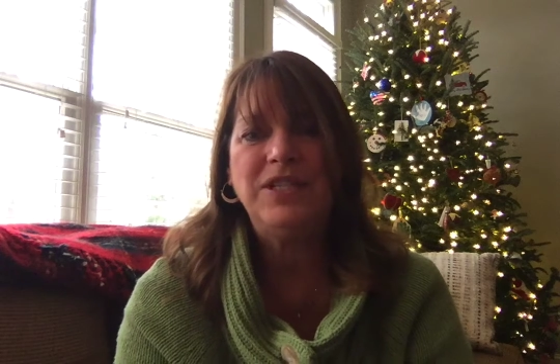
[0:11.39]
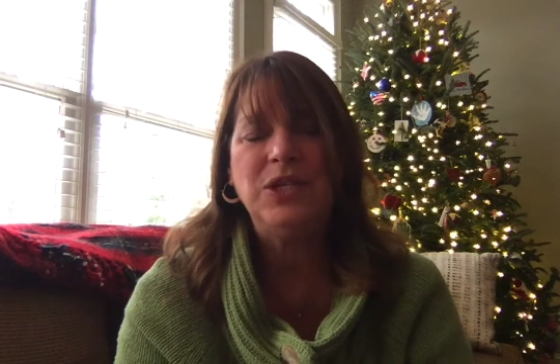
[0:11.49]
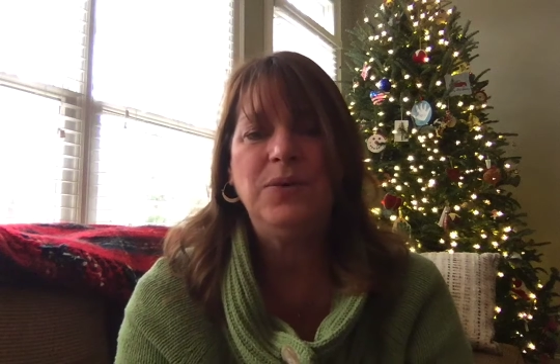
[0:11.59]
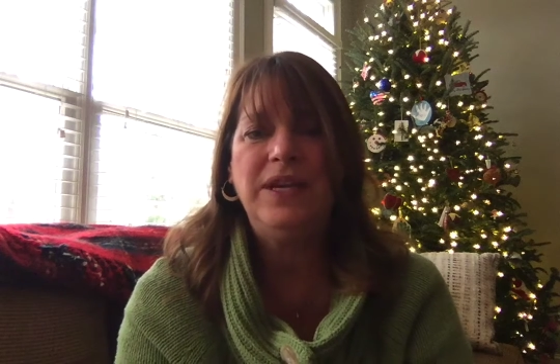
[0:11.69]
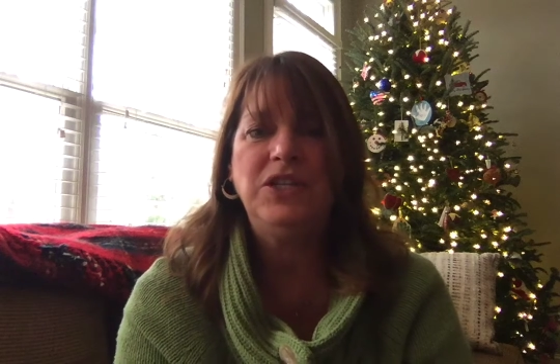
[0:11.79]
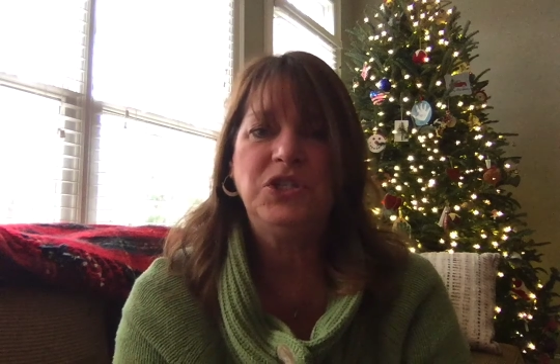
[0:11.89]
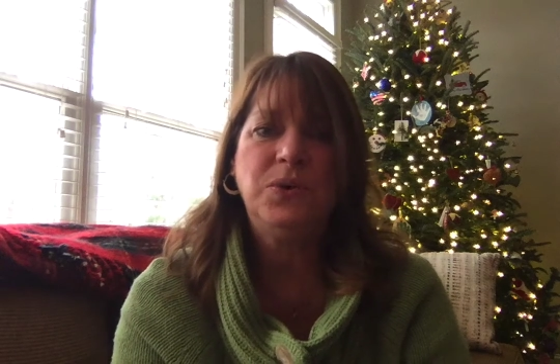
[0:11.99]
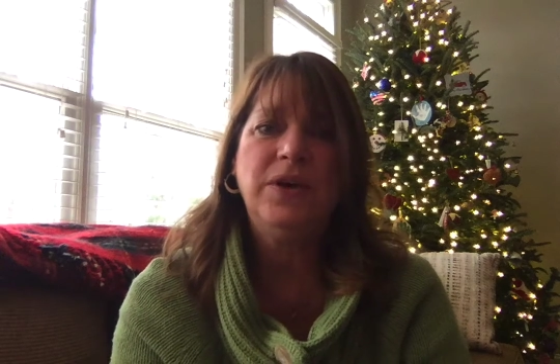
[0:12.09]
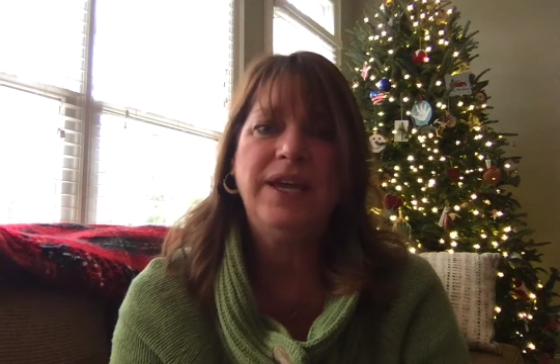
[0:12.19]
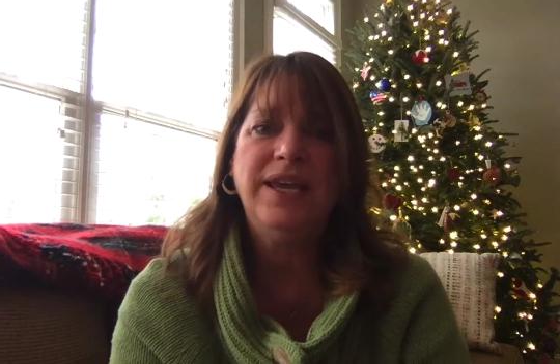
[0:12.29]
to
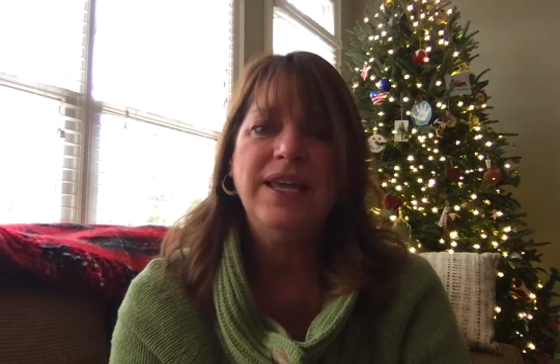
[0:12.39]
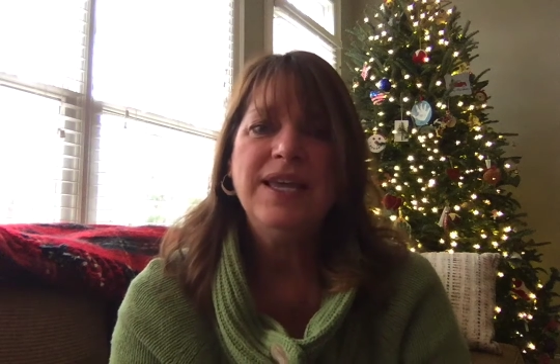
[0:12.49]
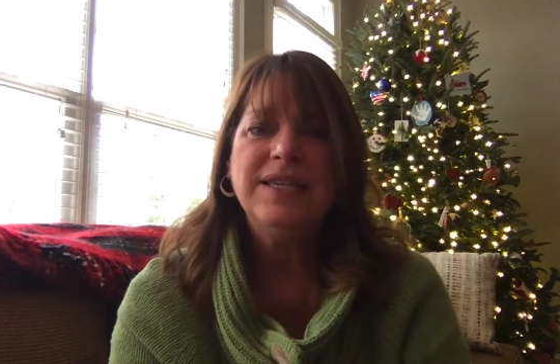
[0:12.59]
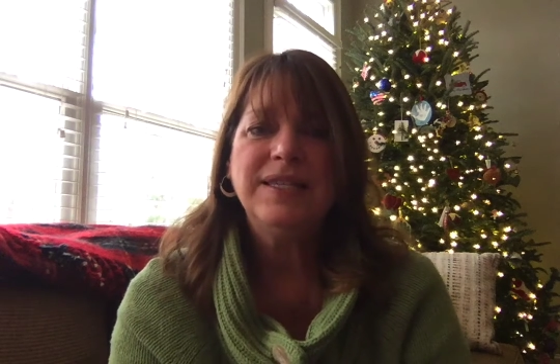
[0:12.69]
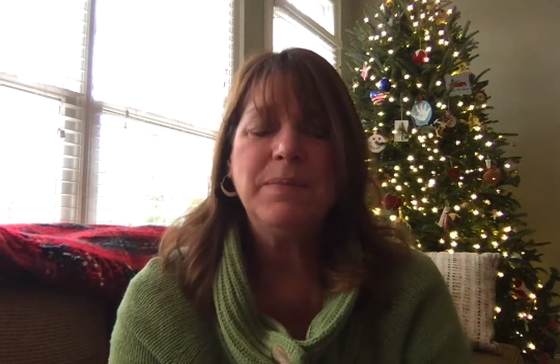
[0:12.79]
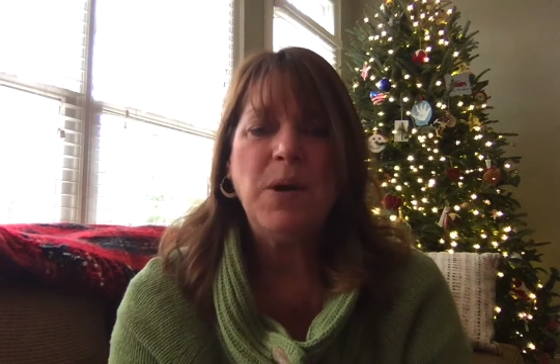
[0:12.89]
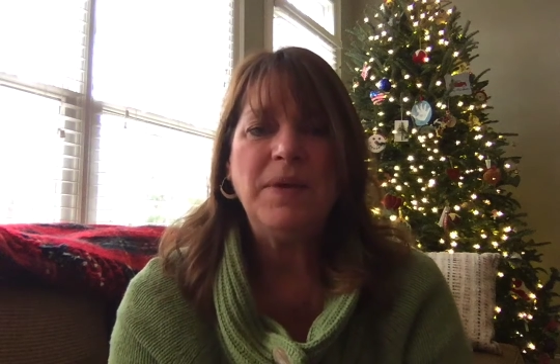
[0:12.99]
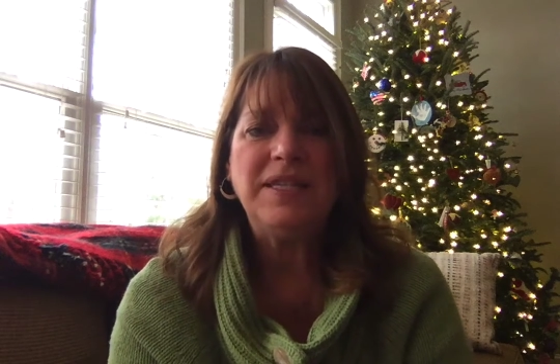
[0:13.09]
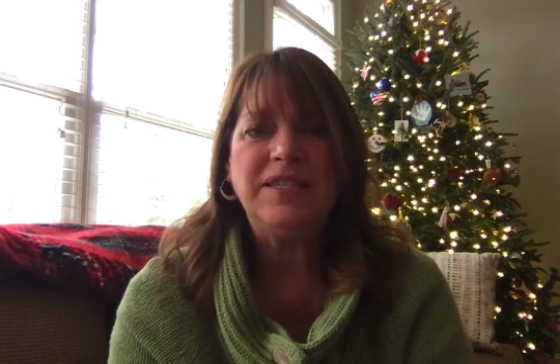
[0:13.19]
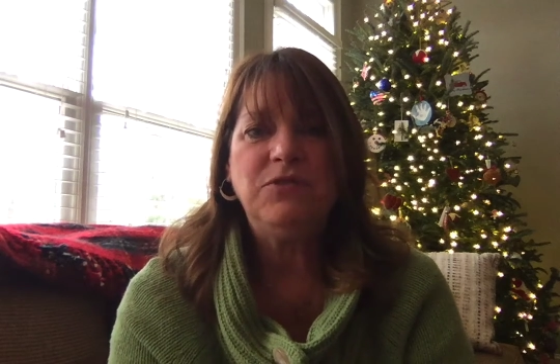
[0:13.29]
enjoy some
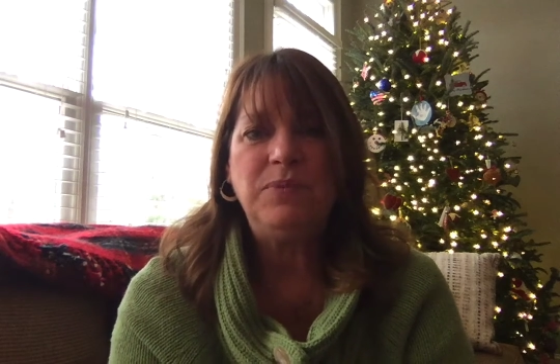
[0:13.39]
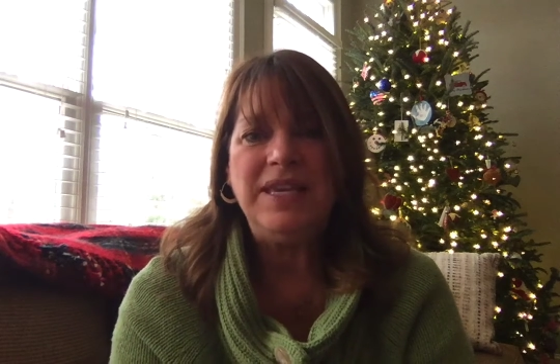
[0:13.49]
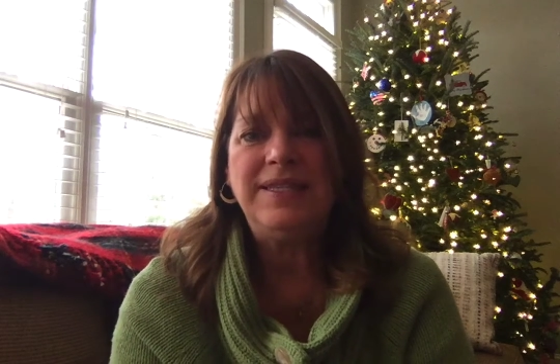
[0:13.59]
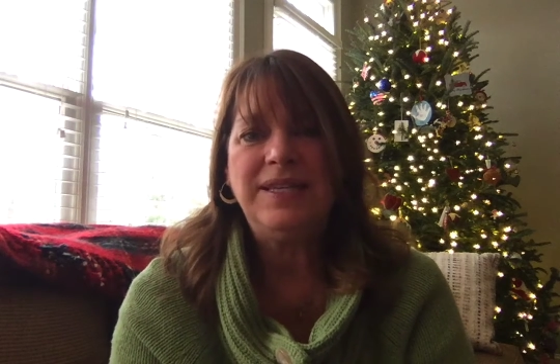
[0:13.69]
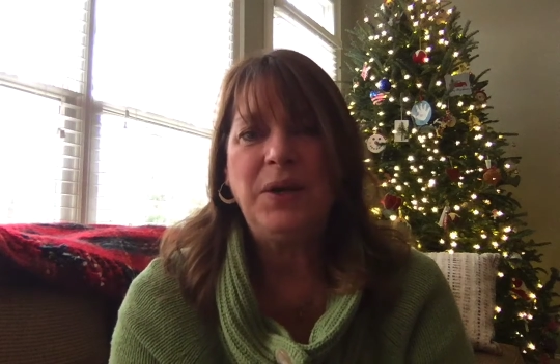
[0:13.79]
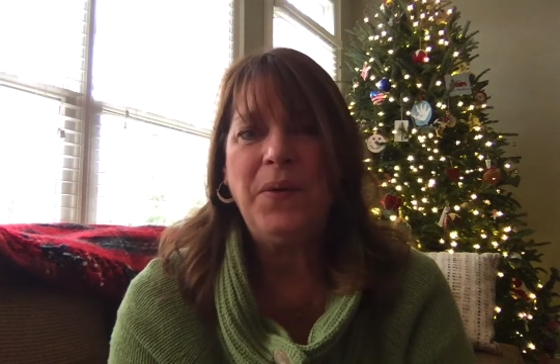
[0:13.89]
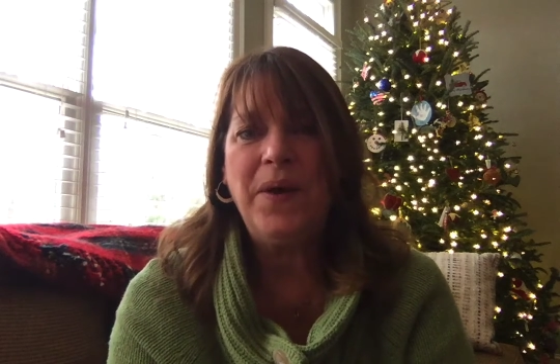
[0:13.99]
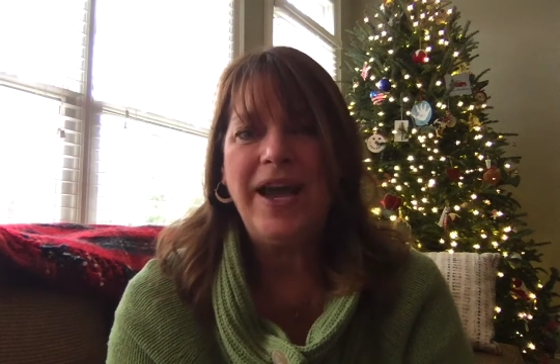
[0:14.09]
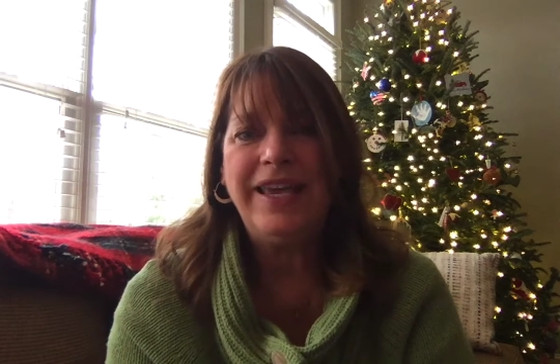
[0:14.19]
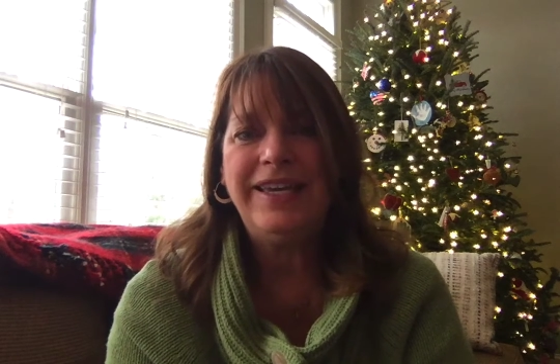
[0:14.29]
moments of peace and
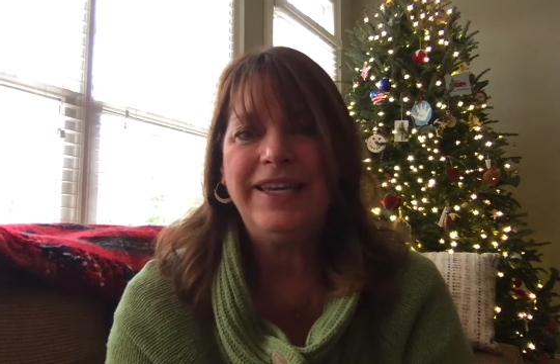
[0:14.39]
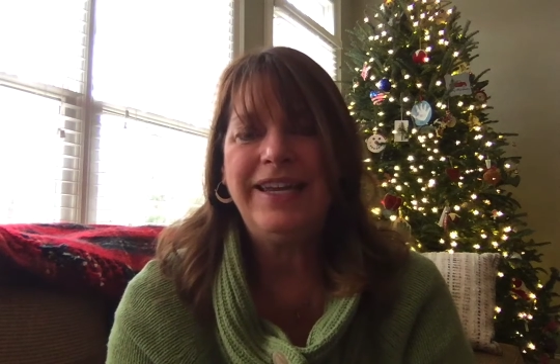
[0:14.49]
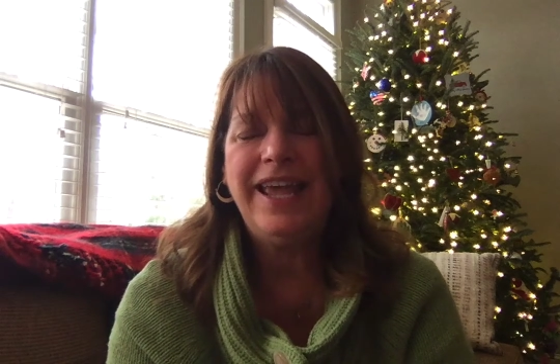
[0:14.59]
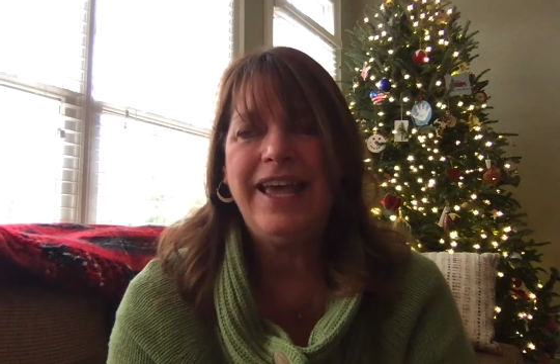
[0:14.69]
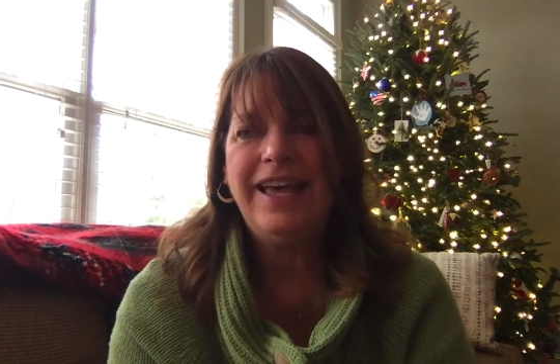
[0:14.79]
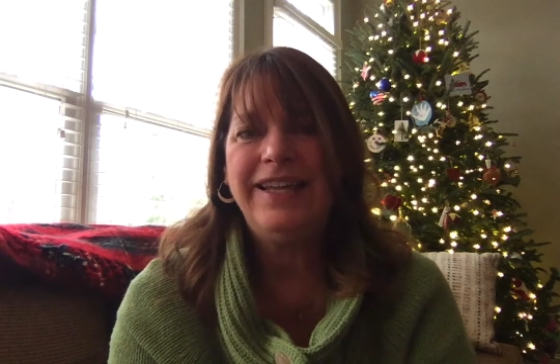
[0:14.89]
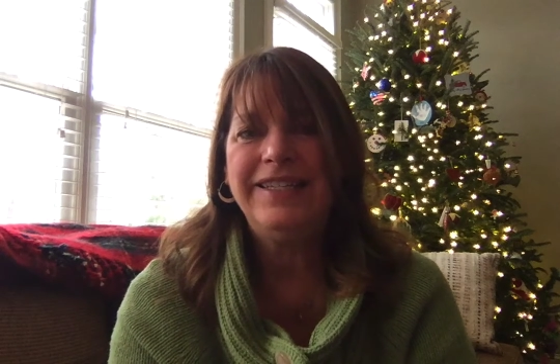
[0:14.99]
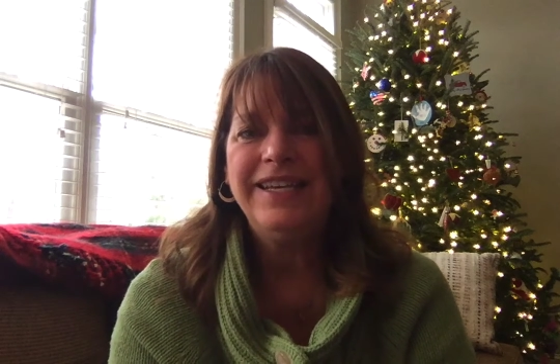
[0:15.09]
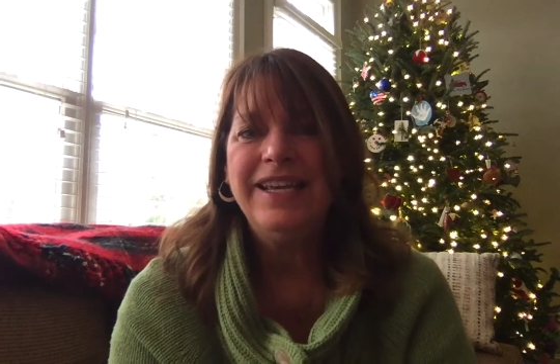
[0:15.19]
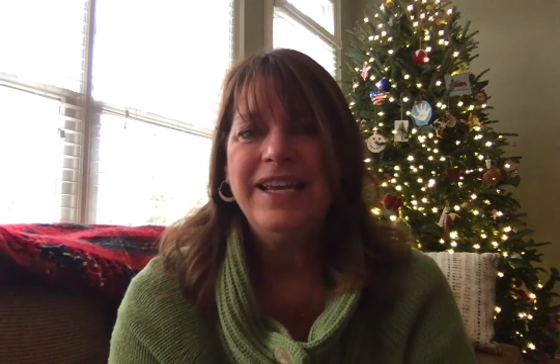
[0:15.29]
quiet and